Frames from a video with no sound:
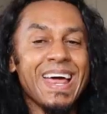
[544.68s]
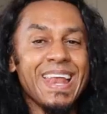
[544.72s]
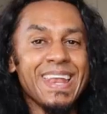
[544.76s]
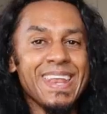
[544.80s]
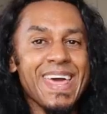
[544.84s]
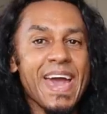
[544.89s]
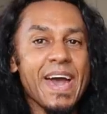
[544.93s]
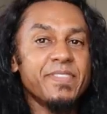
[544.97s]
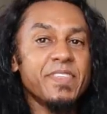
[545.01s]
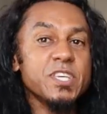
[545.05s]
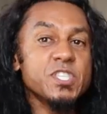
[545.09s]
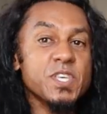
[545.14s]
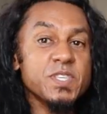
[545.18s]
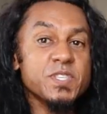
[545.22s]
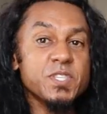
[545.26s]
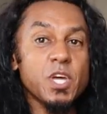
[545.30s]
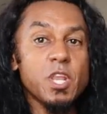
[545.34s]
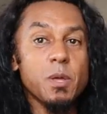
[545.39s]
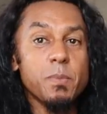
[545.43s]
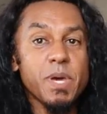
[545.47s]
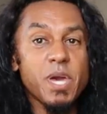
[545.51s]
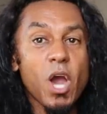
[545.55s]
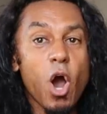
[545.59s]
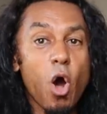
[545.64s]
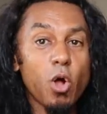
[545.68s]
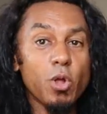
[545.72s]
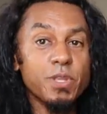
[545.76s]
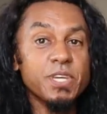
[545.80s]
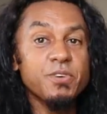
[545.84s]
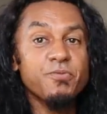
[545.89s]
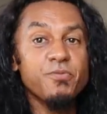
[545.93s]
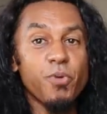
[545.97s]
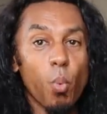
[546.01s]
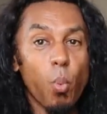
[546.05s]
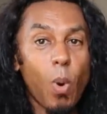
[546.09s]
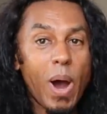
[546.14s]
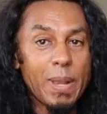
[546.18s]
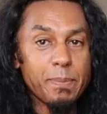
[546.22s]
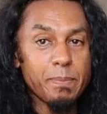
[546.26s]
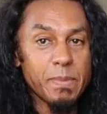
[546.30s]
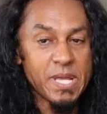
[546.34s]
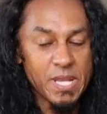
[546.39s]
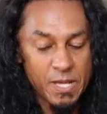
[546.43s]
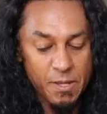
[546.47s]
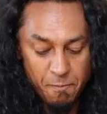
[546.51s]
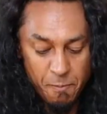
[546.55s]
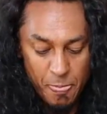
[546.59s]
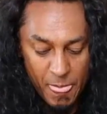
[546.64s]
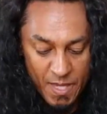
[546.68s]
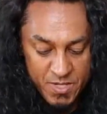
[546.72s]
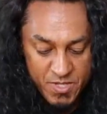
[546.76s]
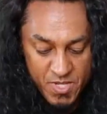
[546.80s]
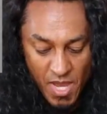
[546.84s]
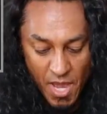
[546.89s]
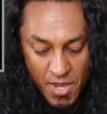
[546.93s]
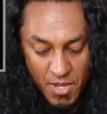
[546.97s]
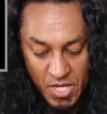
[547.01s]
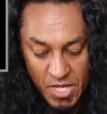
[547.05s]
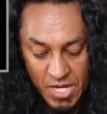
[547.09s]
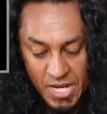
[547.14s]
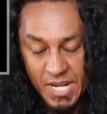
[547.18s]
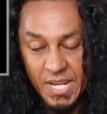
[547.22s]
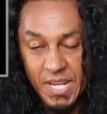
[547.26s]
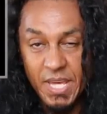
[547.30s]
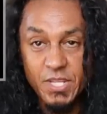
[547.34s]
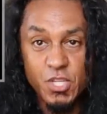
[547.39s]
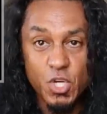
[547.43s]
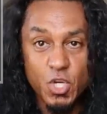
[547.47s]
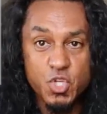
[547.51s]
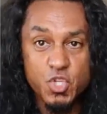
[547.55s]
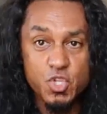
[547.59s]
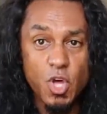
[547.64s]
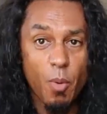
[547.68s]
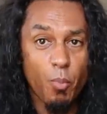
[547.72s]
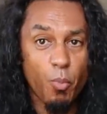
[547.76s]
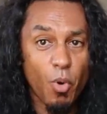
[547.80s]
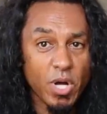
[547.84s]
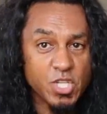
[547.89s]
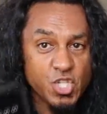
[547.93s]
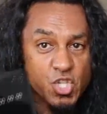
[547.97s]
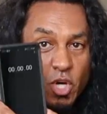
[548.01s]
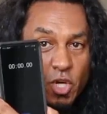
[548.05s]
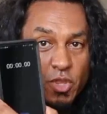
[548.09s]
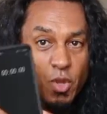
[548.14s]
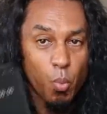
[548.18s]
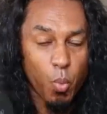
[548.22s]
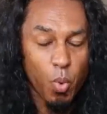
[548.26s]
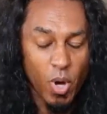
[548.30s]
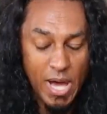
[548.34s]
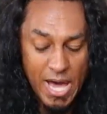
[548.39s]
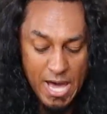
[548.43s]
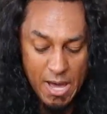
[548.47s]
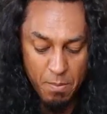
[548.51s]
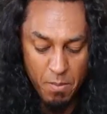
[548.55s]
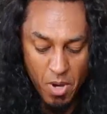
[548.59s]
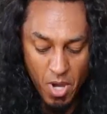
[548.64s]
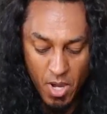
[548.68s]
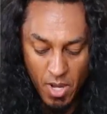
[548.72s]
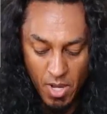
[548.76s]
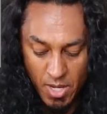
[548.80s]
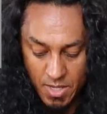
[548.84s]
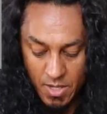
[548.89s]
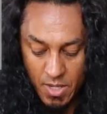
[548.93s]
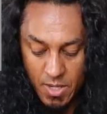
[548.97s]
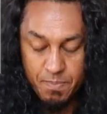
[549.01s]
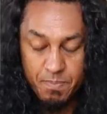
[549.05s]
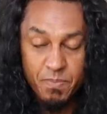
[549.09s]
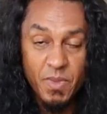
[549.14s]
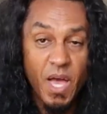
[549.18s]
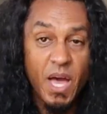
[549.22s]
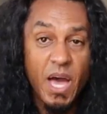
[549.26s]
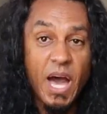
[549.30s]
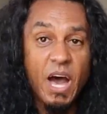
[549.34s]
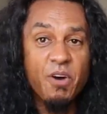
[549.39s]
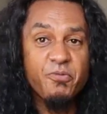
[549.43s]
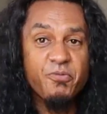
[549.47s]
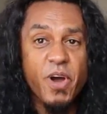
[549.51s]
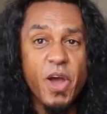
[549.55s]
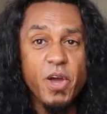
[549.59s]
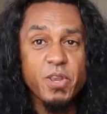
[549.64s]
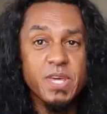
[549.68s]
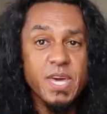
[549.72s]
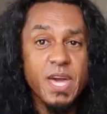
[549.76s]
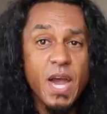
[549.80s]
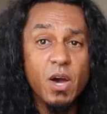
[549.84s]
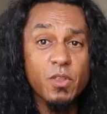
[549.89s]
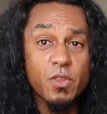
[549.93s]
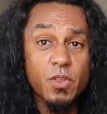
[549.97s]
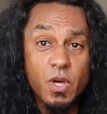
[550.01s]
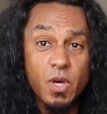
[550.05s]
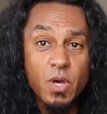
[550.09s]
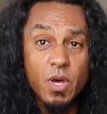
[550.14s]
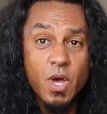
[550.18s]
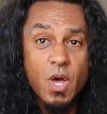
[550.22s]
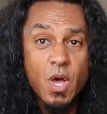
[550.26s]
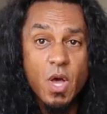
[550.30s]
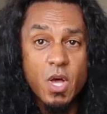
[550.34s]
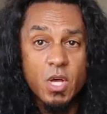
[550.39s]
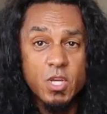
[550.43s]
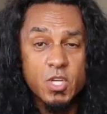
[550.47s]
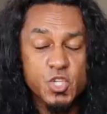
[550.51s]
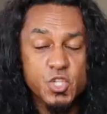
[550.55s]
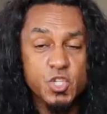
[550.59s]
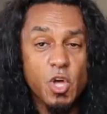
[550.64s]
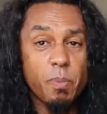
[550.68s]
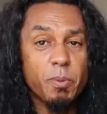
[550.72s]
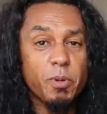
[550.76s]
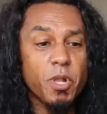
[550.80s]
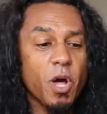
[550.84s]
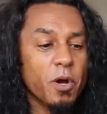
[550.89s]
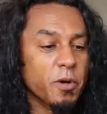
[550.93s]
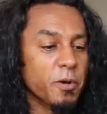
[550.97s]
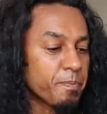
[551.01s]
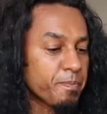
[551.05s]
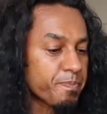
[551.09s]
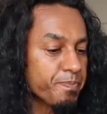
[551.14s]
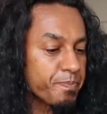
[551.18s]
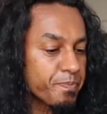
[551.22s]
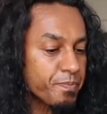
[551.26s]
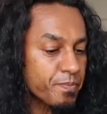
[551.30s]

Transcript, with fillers: Now this is going to be holding for one minute. So you're going to need your stopwatch. I've got the, uh, my uh, phone here on the stop clock.